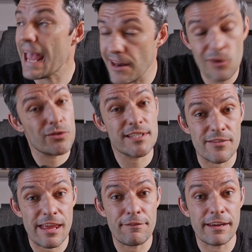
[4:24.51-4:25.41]
and all
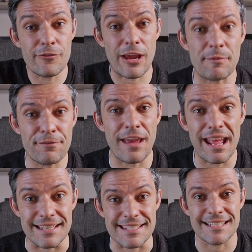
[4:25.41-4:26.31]
South African rugby
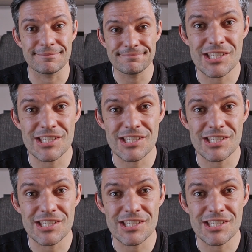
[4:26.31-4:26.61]
fans.